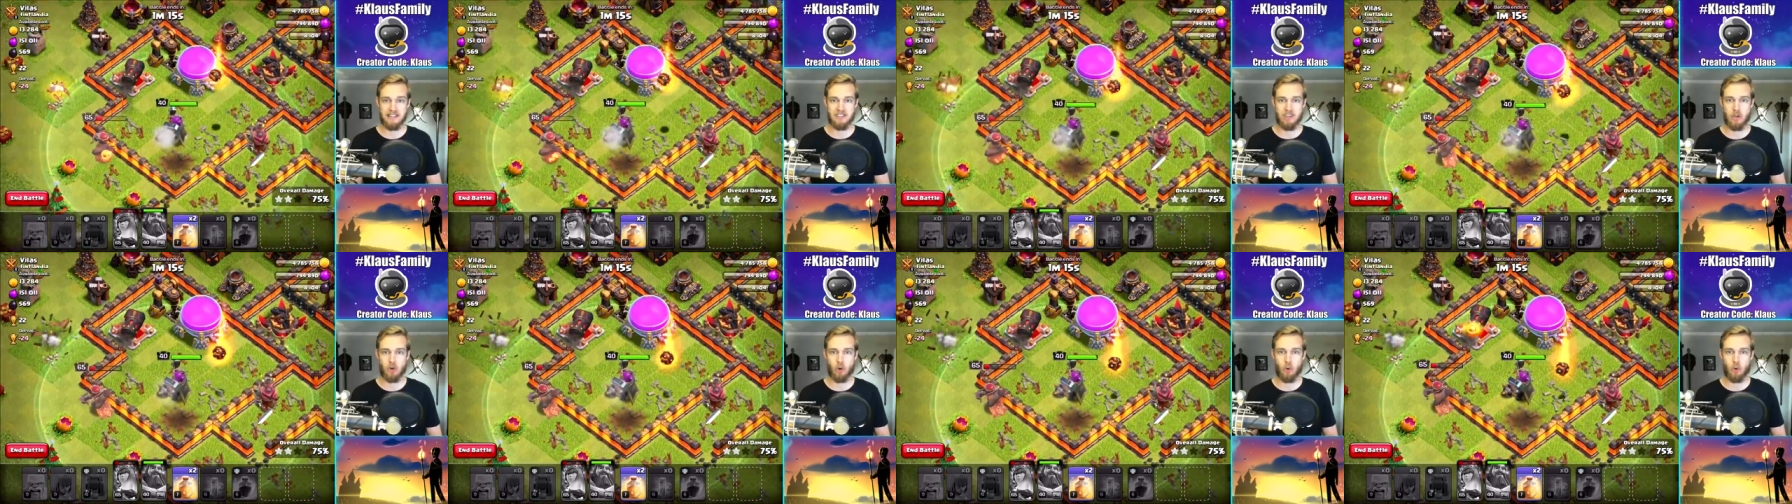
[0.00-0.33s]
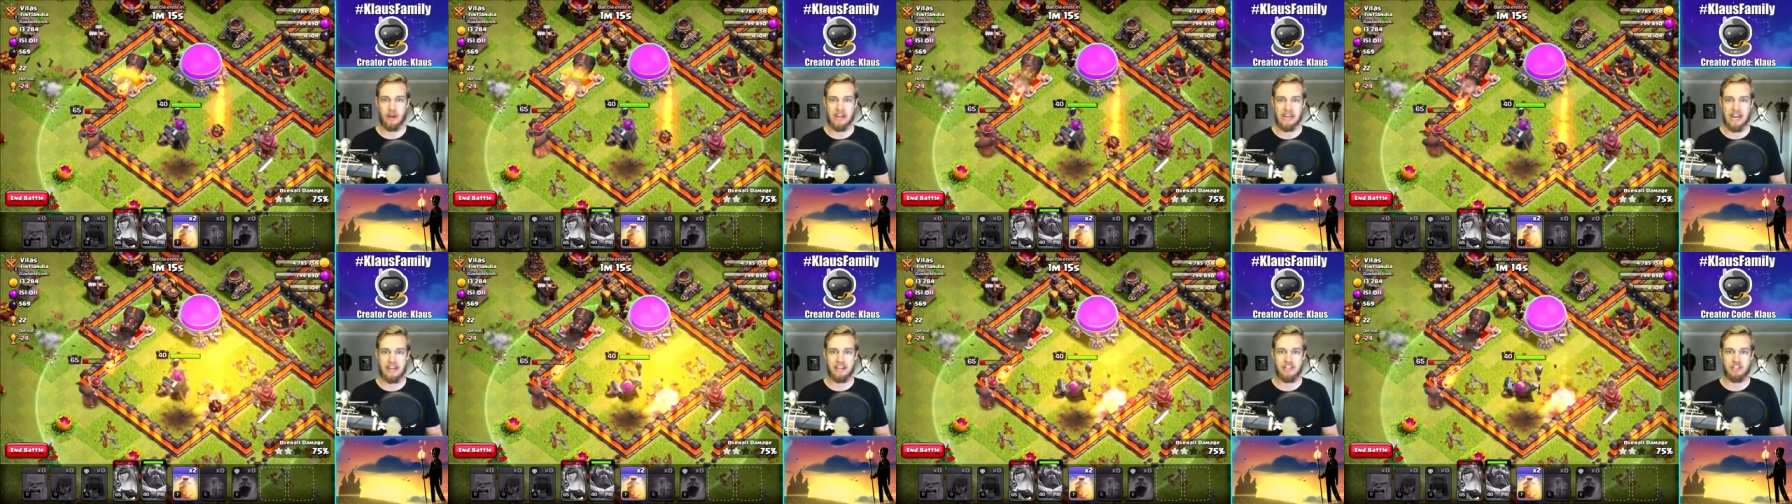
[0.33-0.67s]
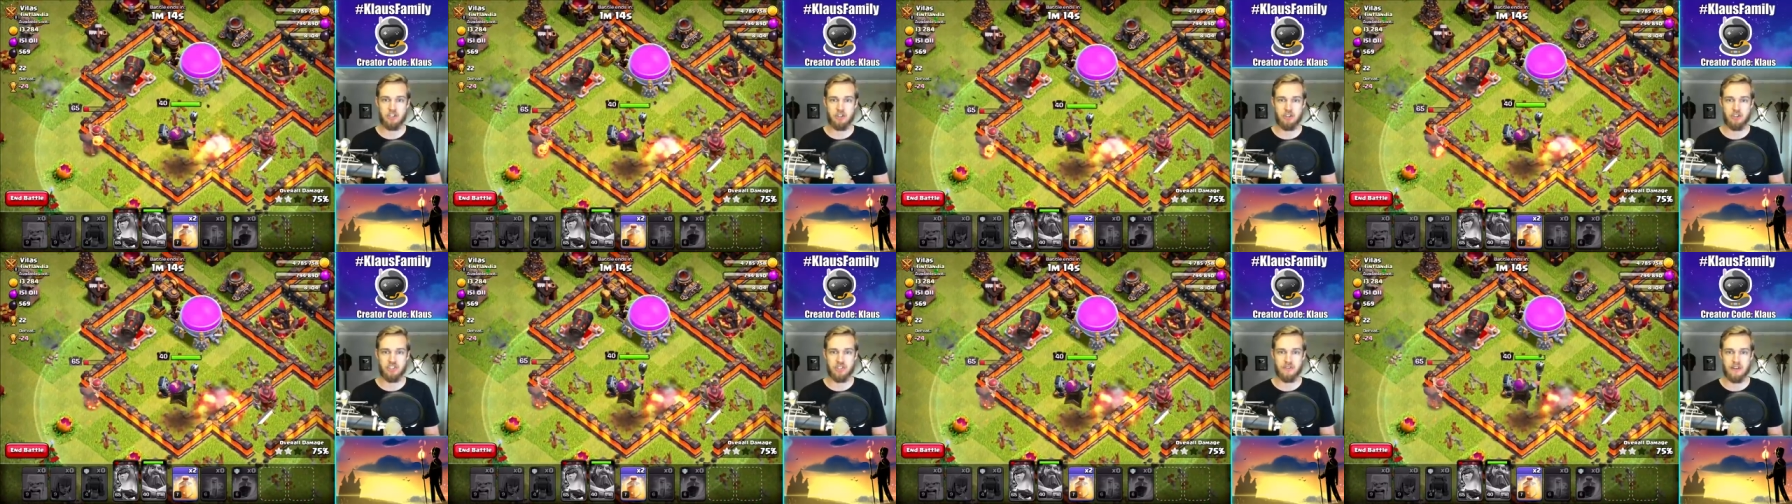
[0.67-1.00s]
So queen, I need
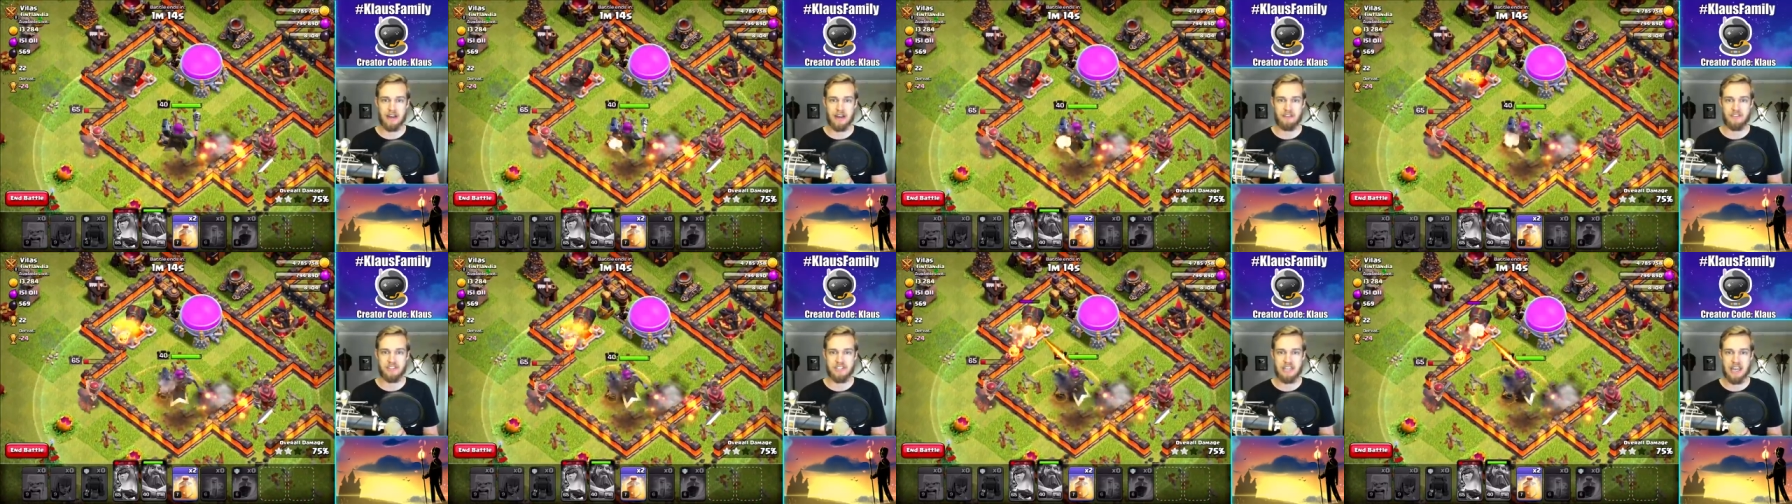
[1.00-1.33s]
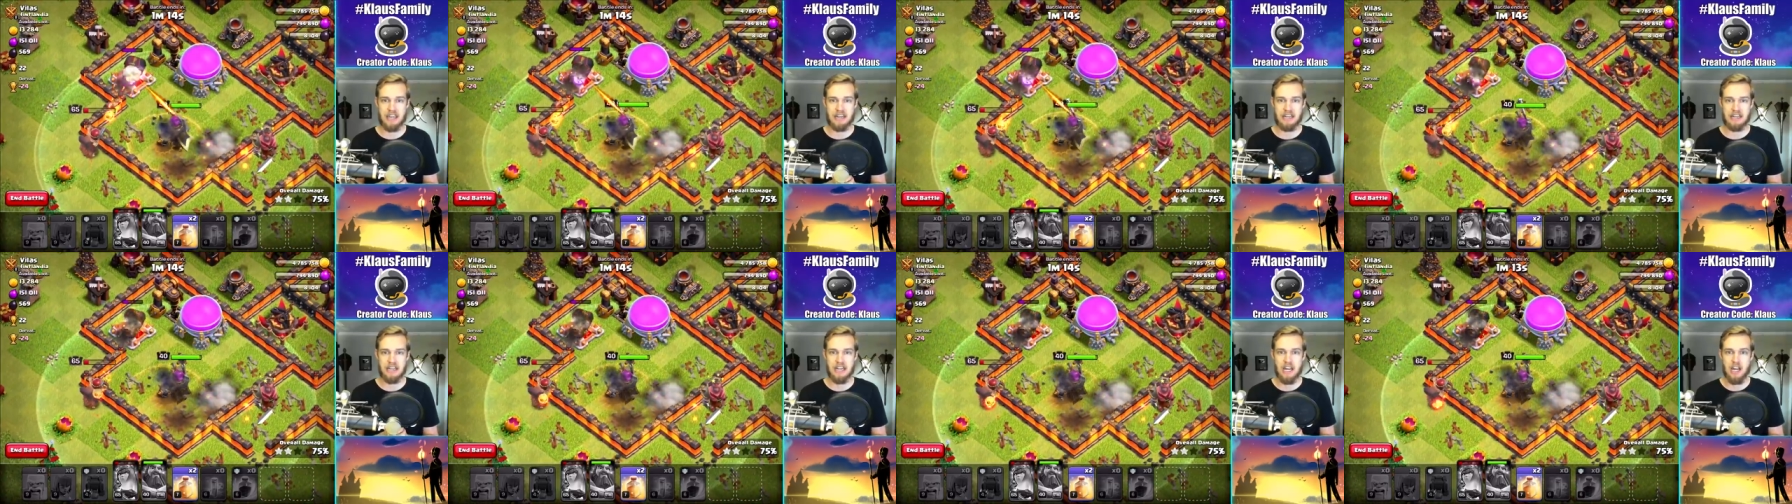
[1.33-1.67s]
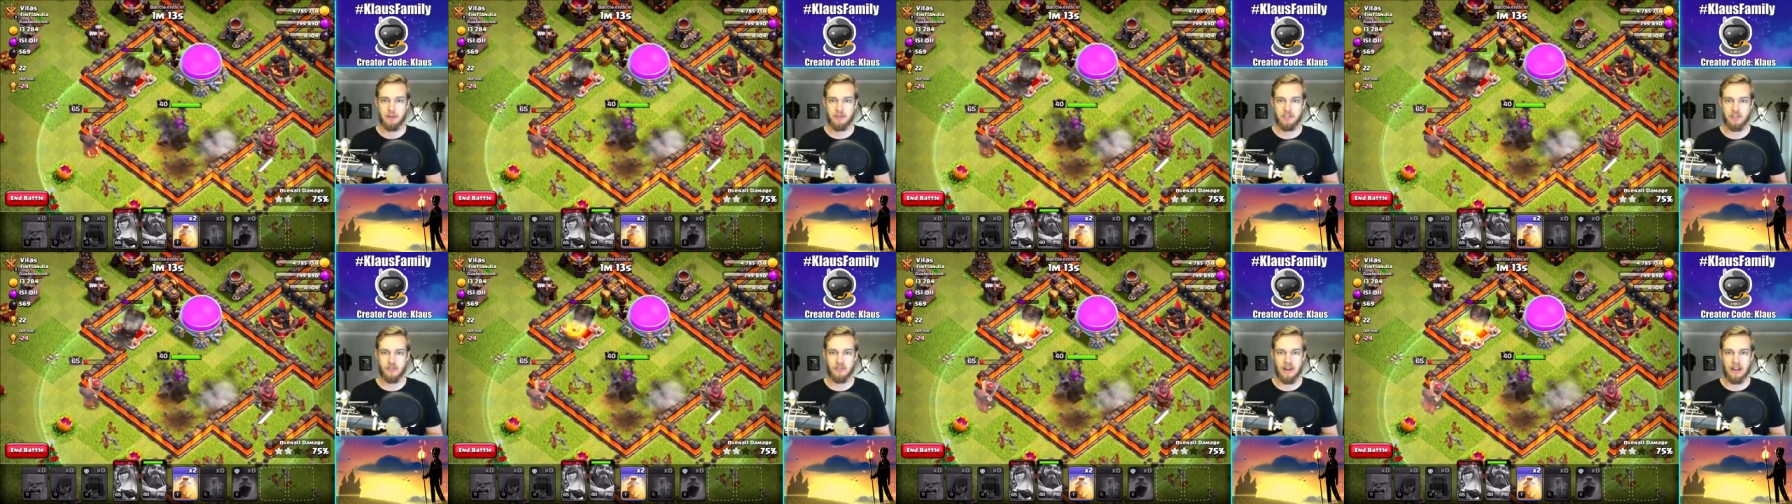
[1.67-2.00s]
you to survive this cannon.
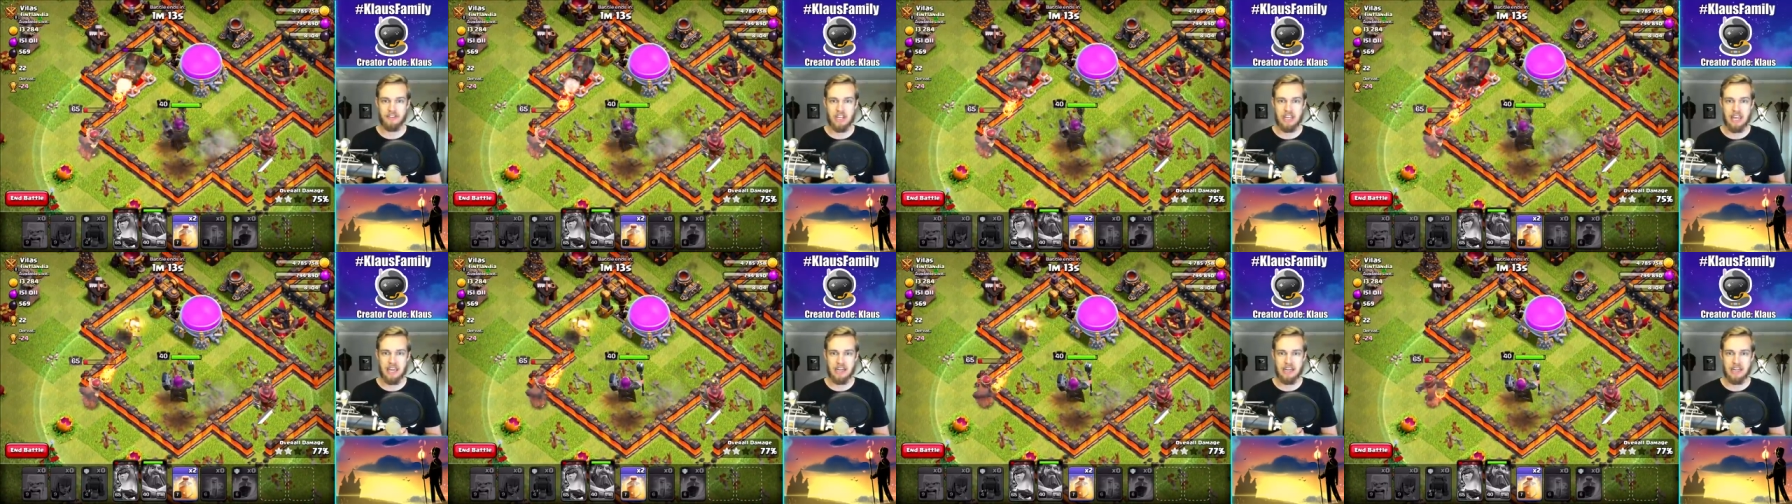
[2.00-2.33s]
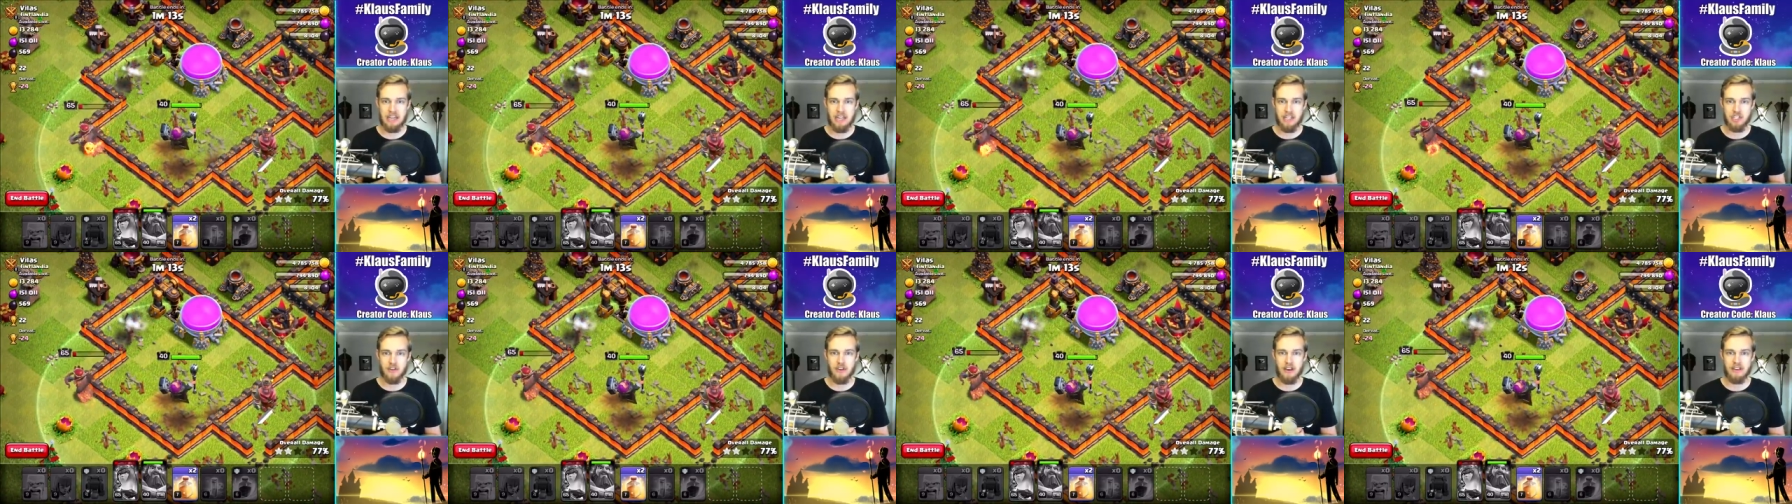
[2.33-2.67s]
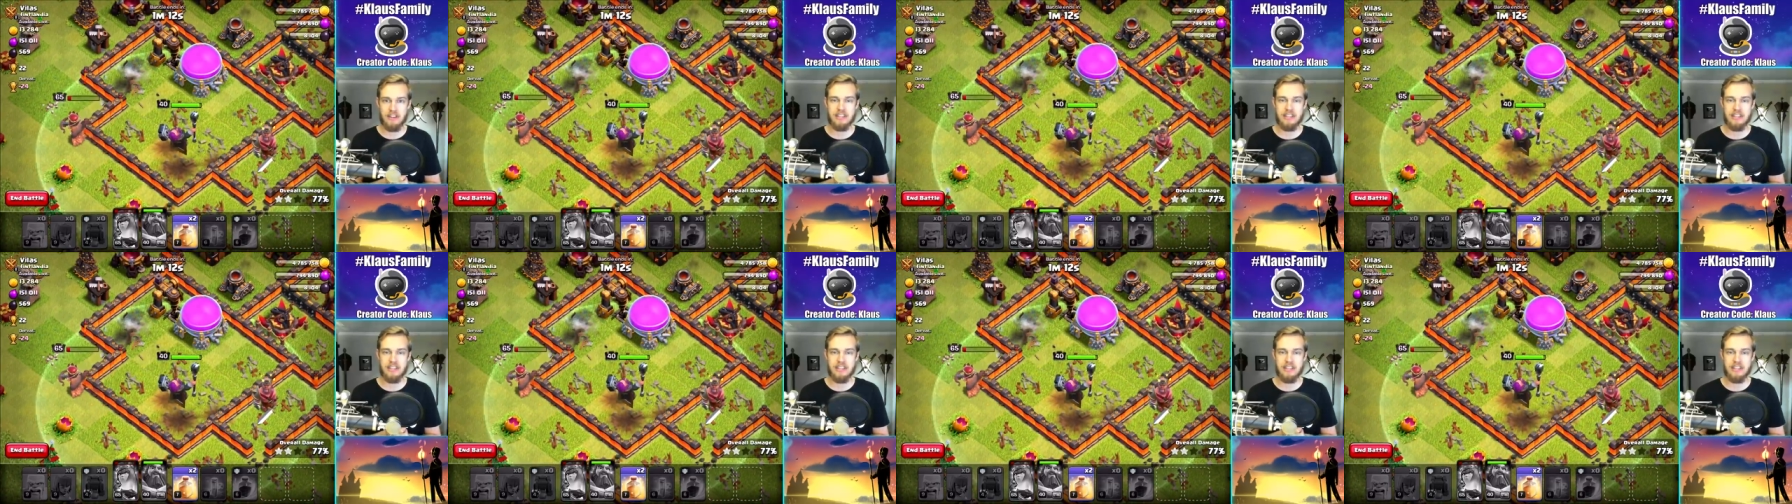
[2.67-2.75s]
Survive the cannon. Survive.